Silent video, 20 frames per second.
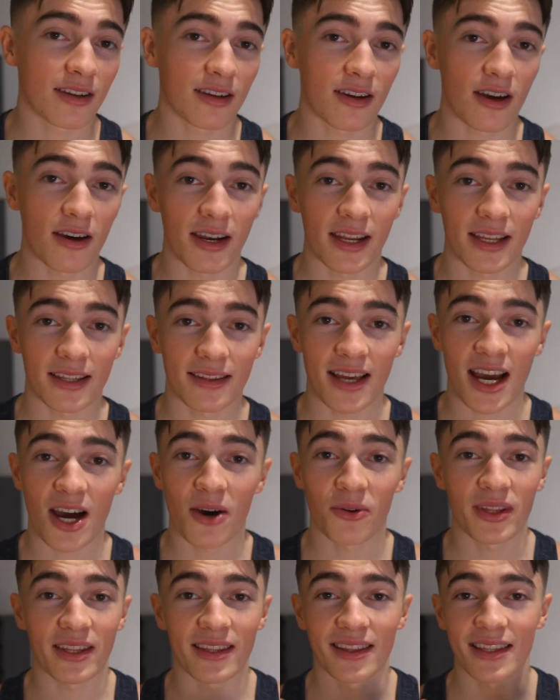cutting
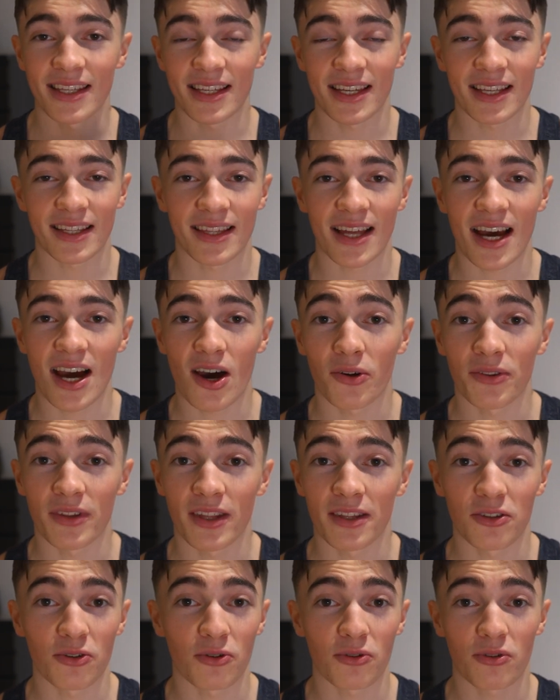down and leaning down
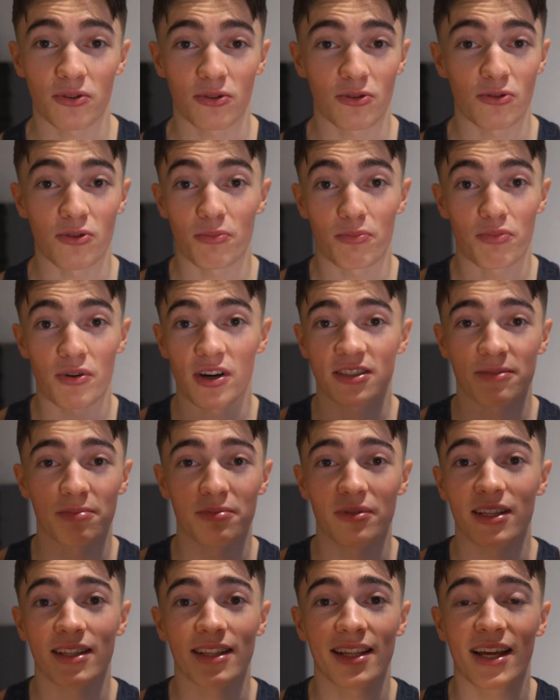and you could
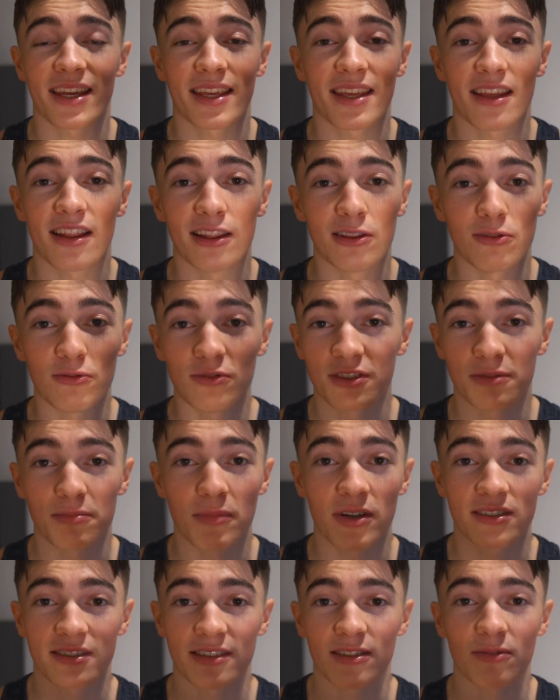possibly like lose
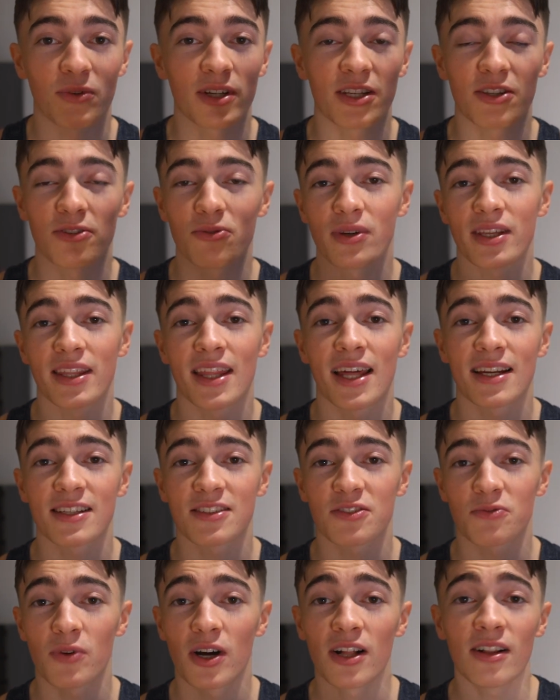muscle when doing that
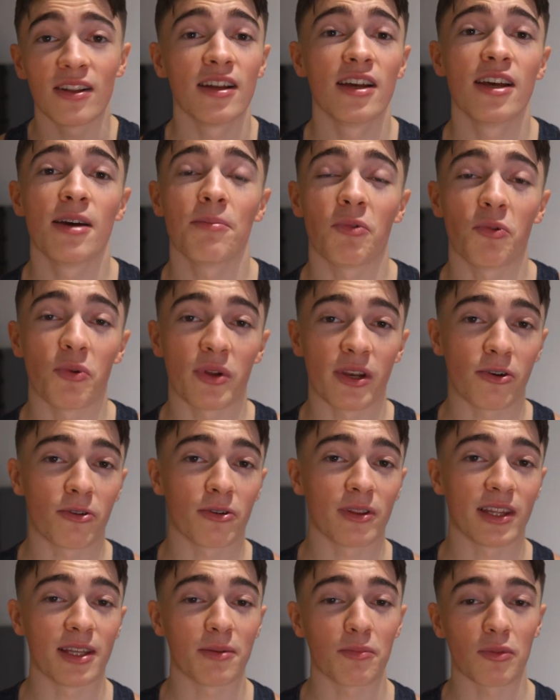as well but when
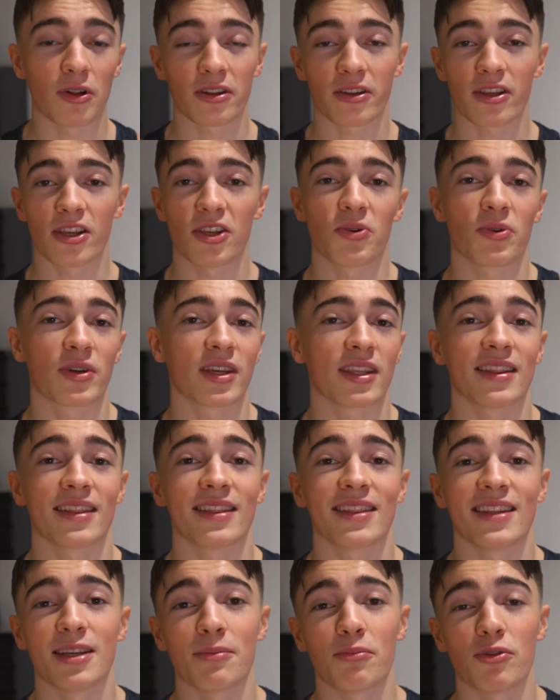you're lean bulking you
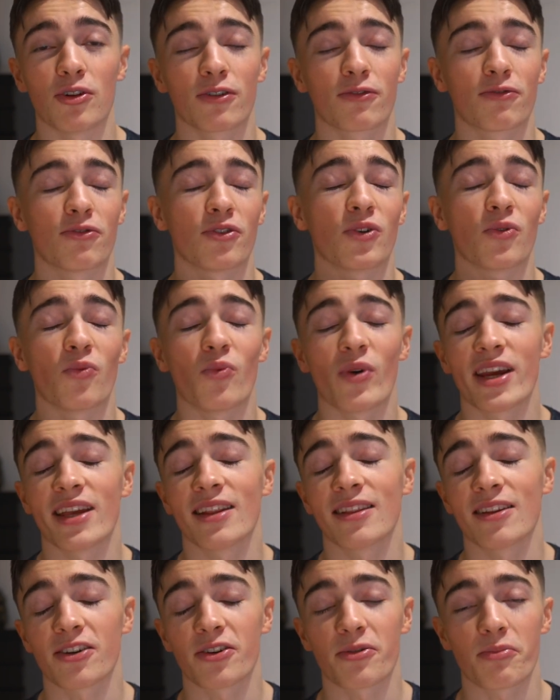can lean bulk for a
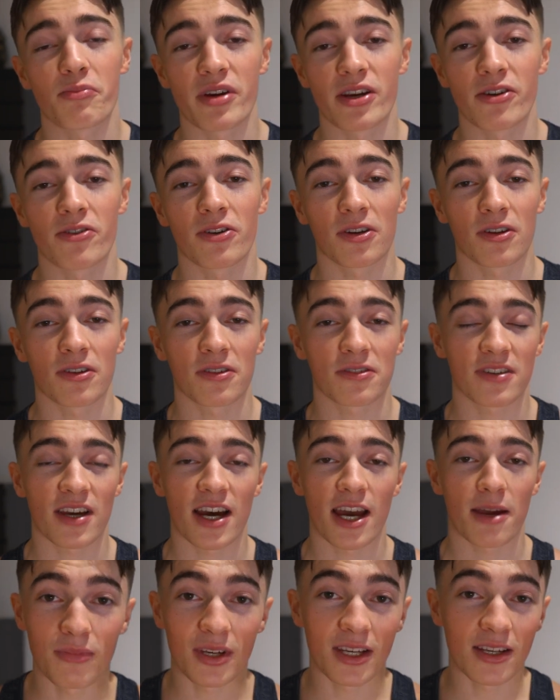way longer period of
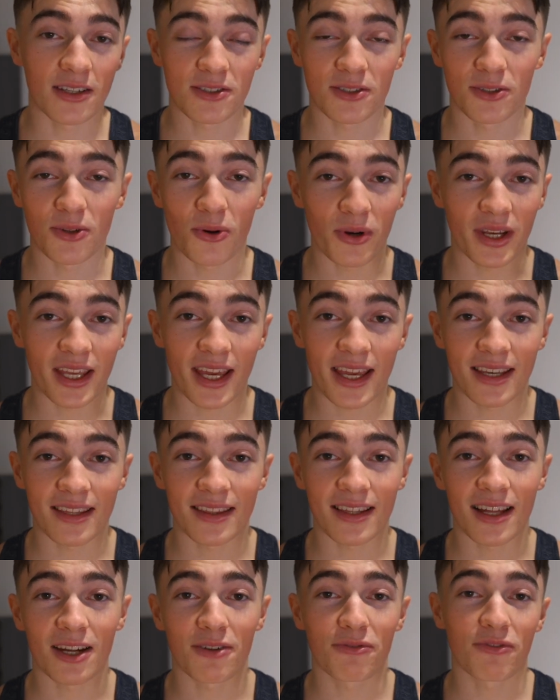time because you don't gain a
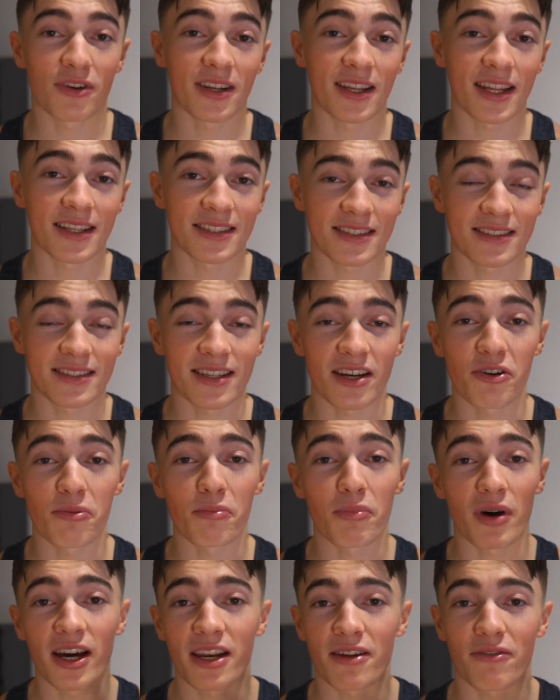lot of unnecessary
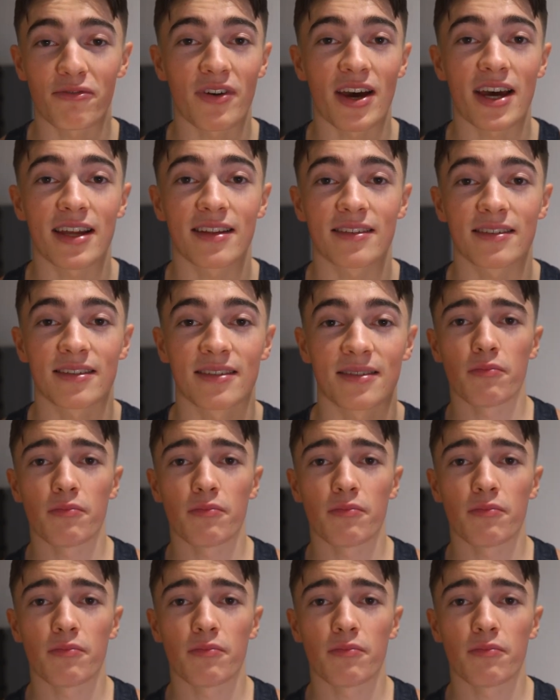body fats.